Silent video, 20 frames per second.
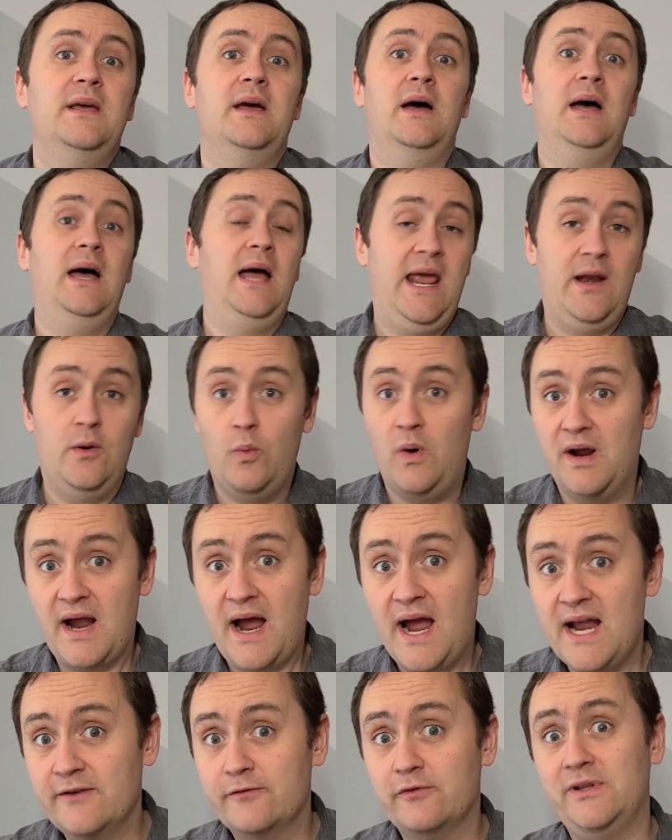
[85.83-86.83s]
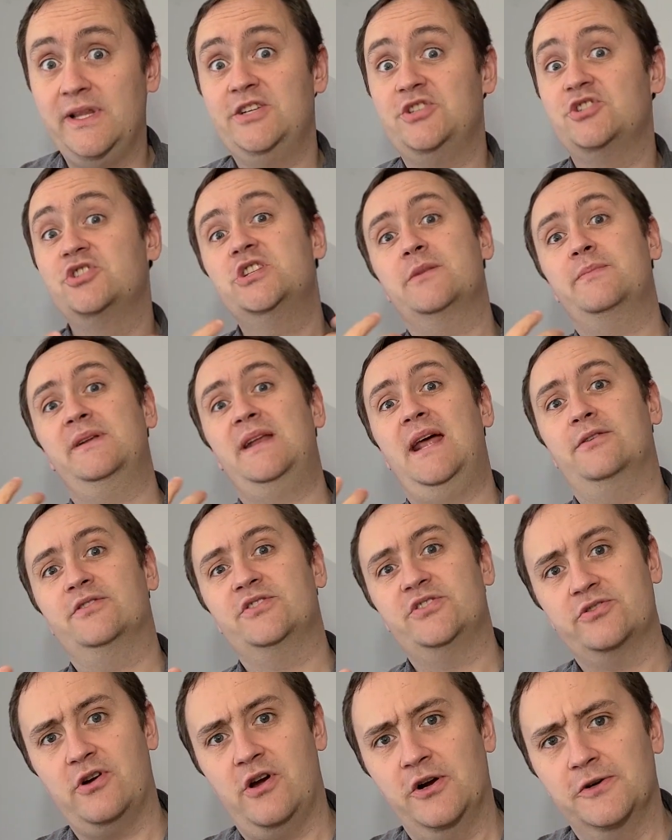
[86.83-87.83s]
Uh, and what kind of relationship and how
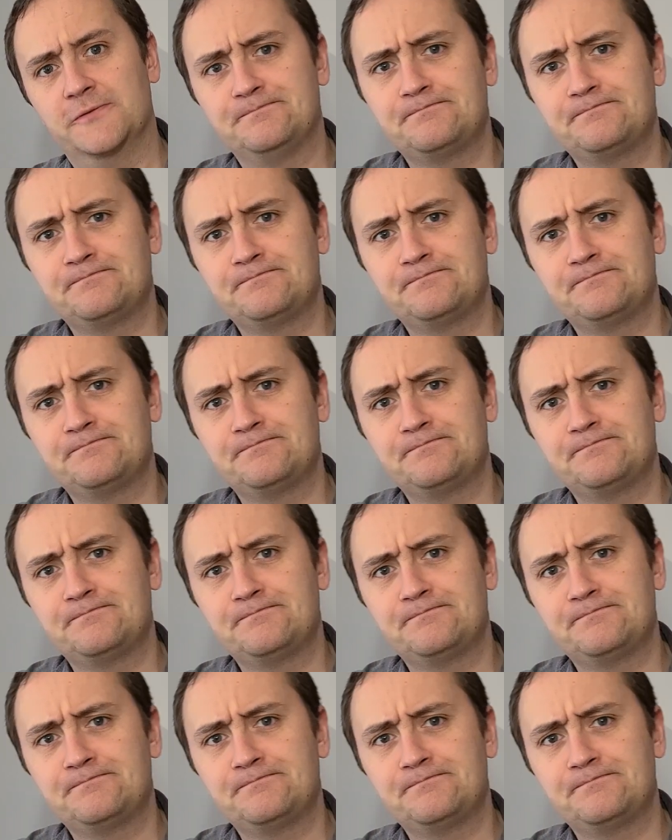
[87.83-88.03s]
strong?